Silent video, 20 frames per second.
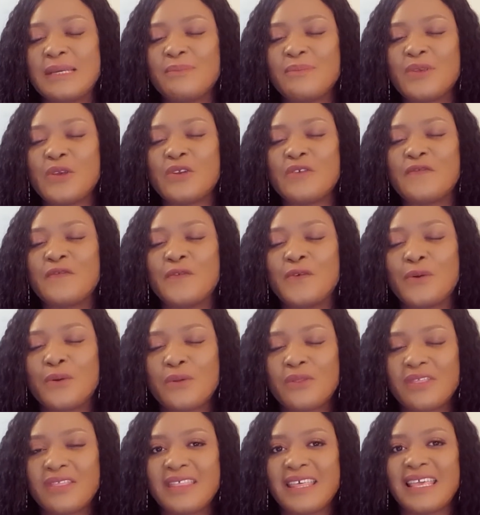
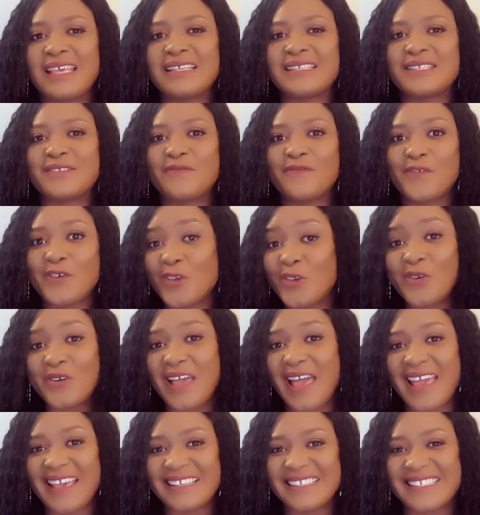beautiful things for you
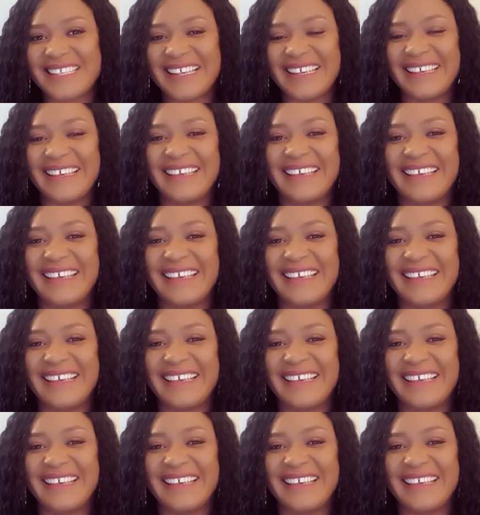guys.